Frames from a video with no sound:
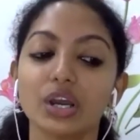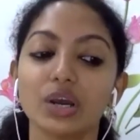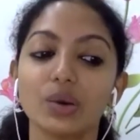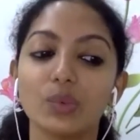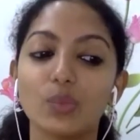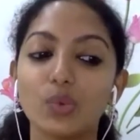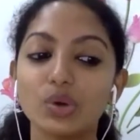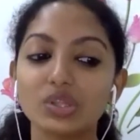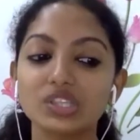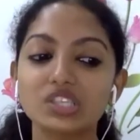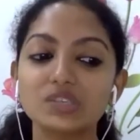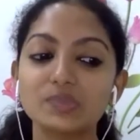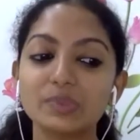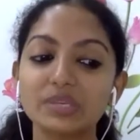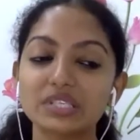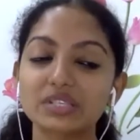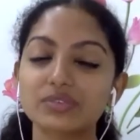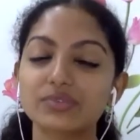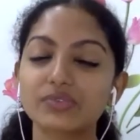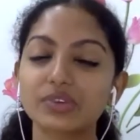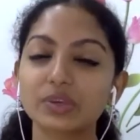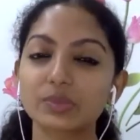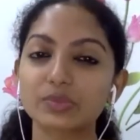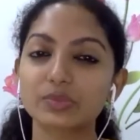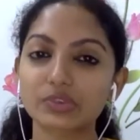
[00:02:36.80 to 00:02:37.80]
what
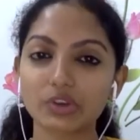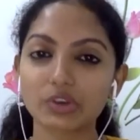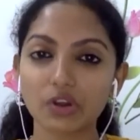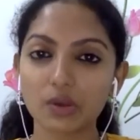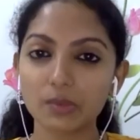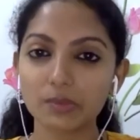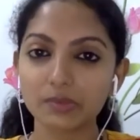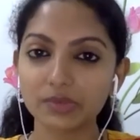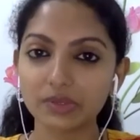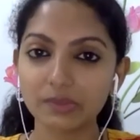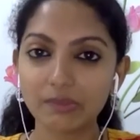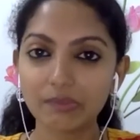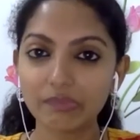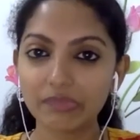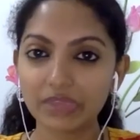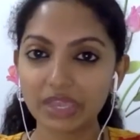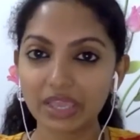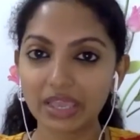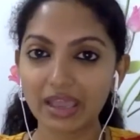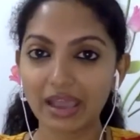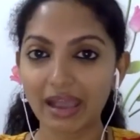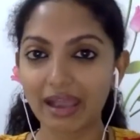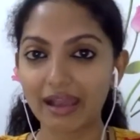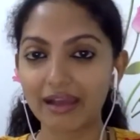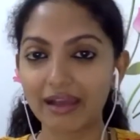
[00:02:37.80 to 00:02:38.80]
specific problem
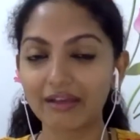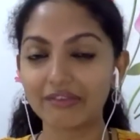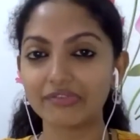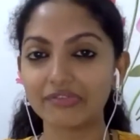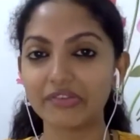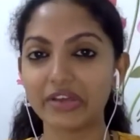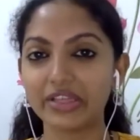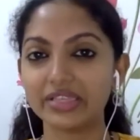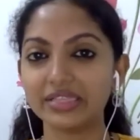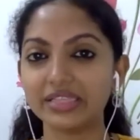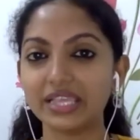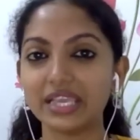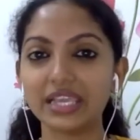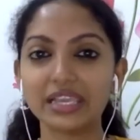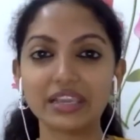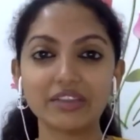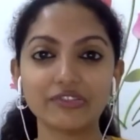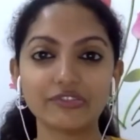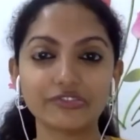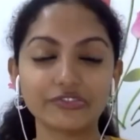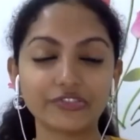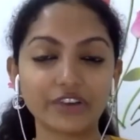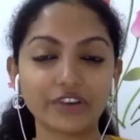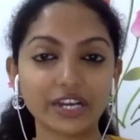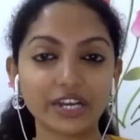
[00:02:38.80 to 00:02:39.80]
they have, and they can
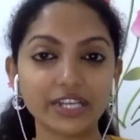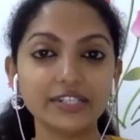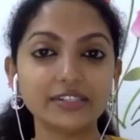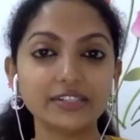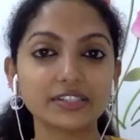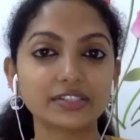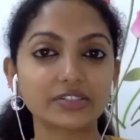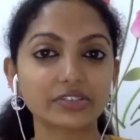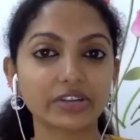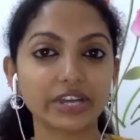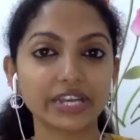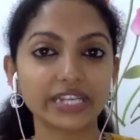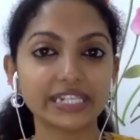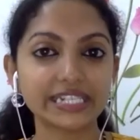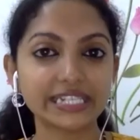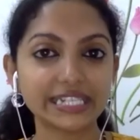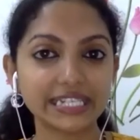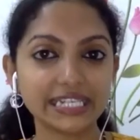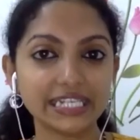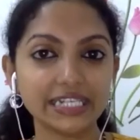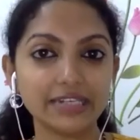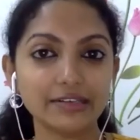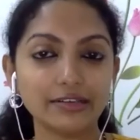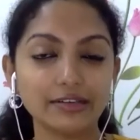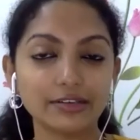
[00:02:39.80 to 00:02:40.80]
find the right
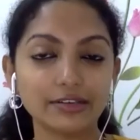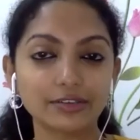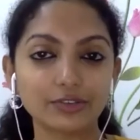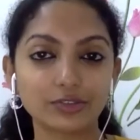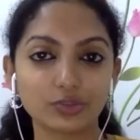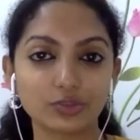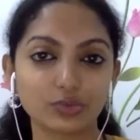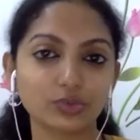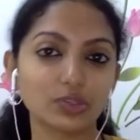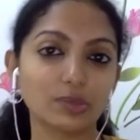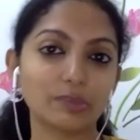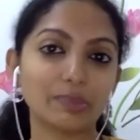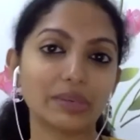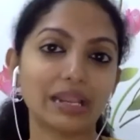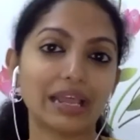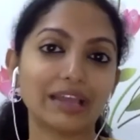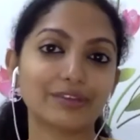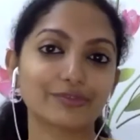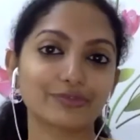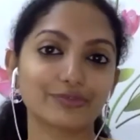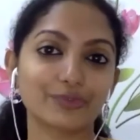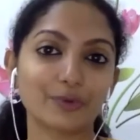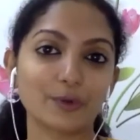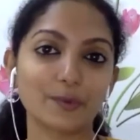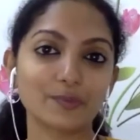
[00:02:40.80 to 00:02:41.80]
healer through the
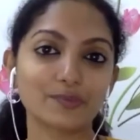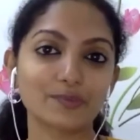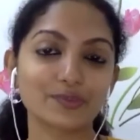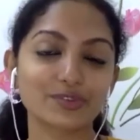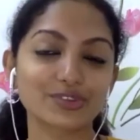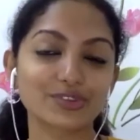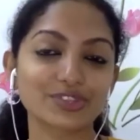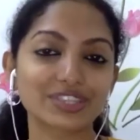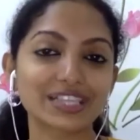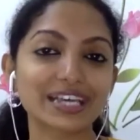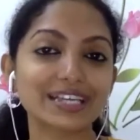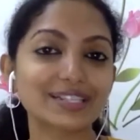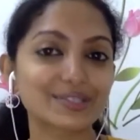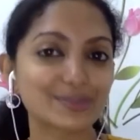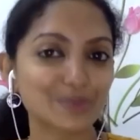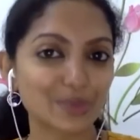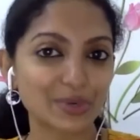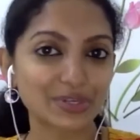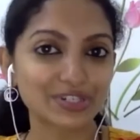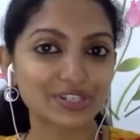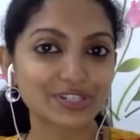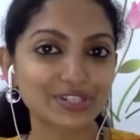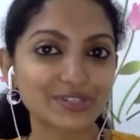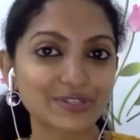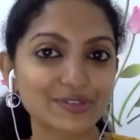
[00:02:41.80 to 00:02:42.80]
platform. So that's
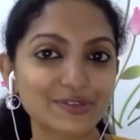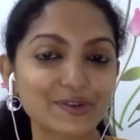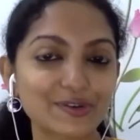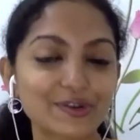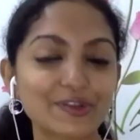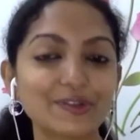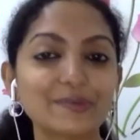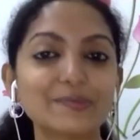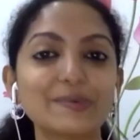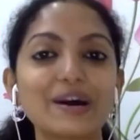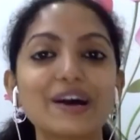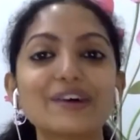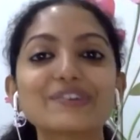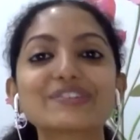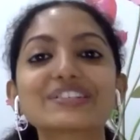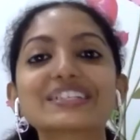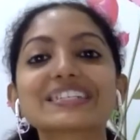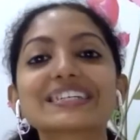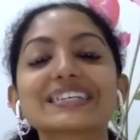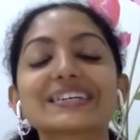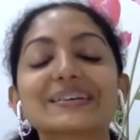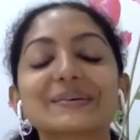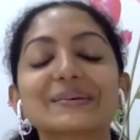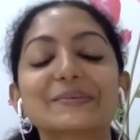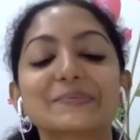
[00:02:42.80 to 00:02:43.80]
what it is all about.
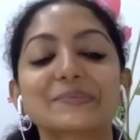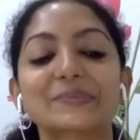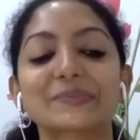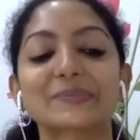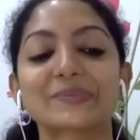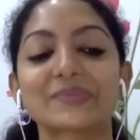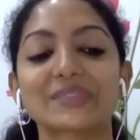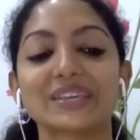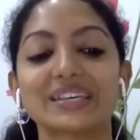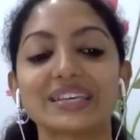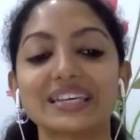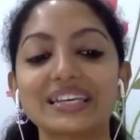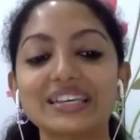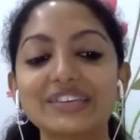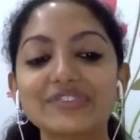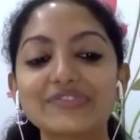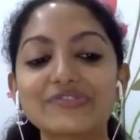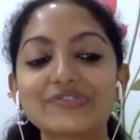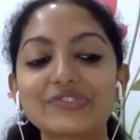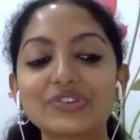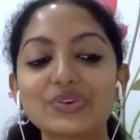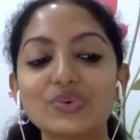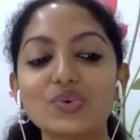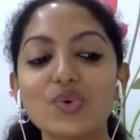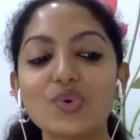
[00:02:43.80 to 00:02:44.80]
If
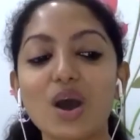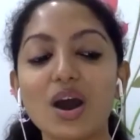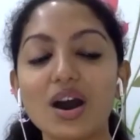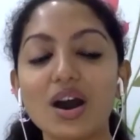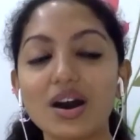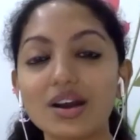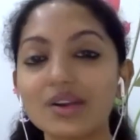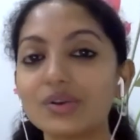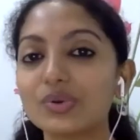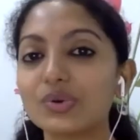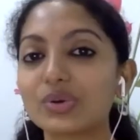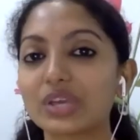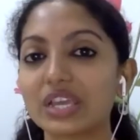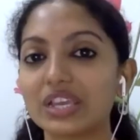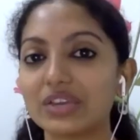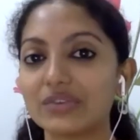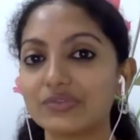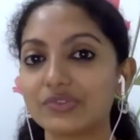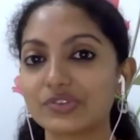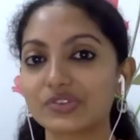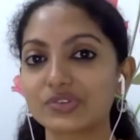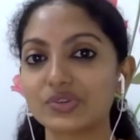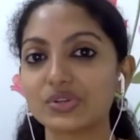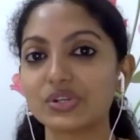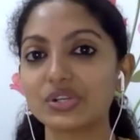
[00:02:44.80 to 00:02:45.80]
you are looking for
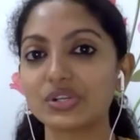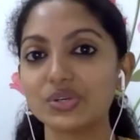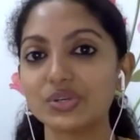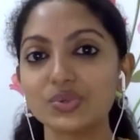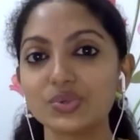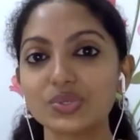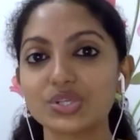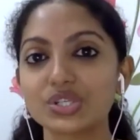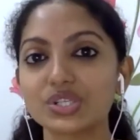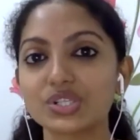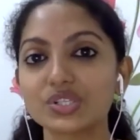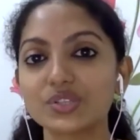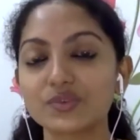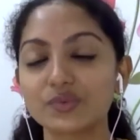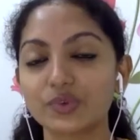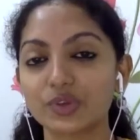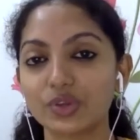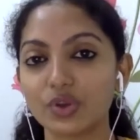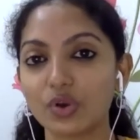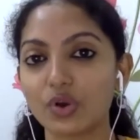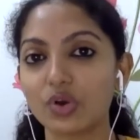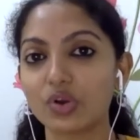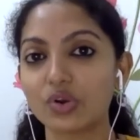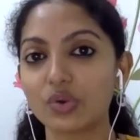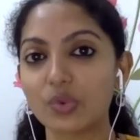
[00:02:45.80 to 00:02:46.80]
solutions for
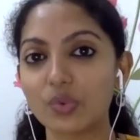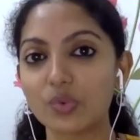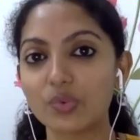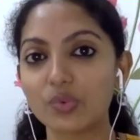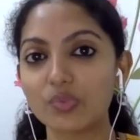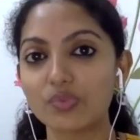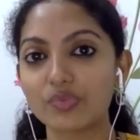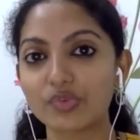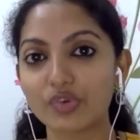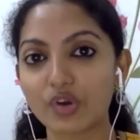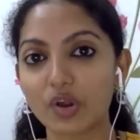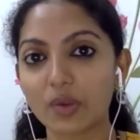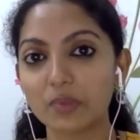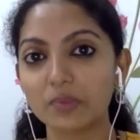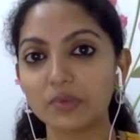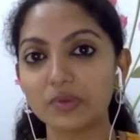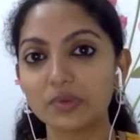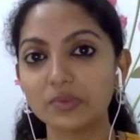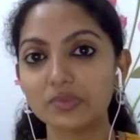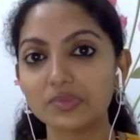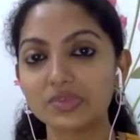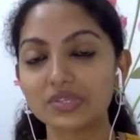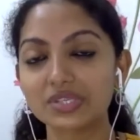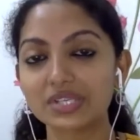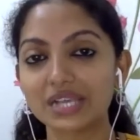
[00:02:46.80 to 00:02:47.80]
your own
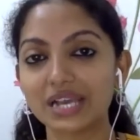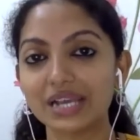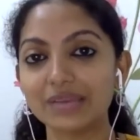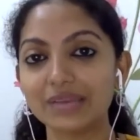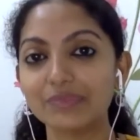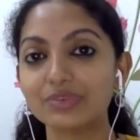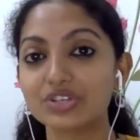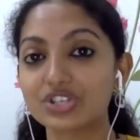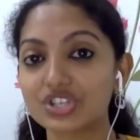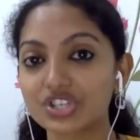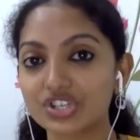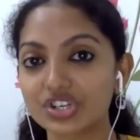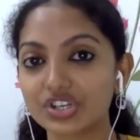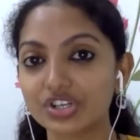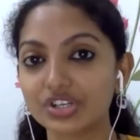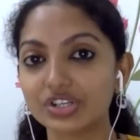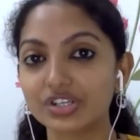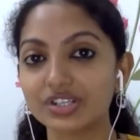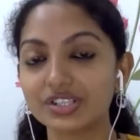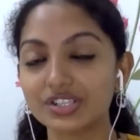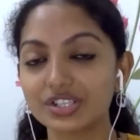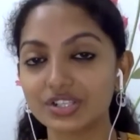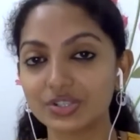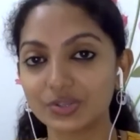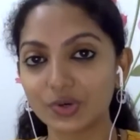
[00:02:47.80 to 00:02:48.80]
problems, I'm sure
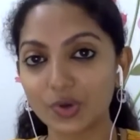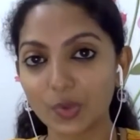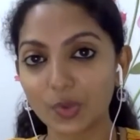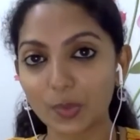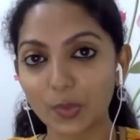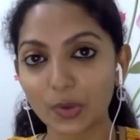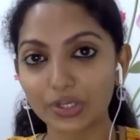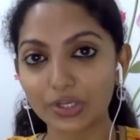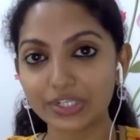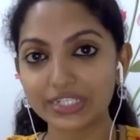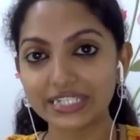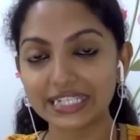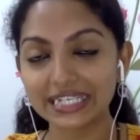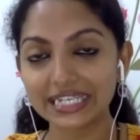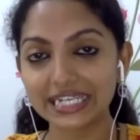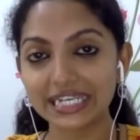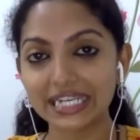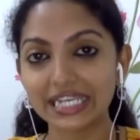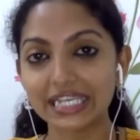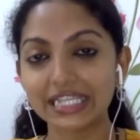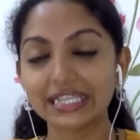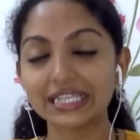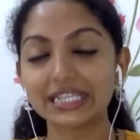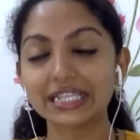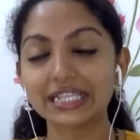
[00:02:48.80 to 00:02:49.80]
Zero Point
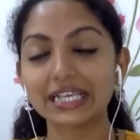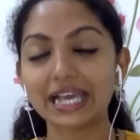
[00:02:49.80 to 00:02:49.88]
Healing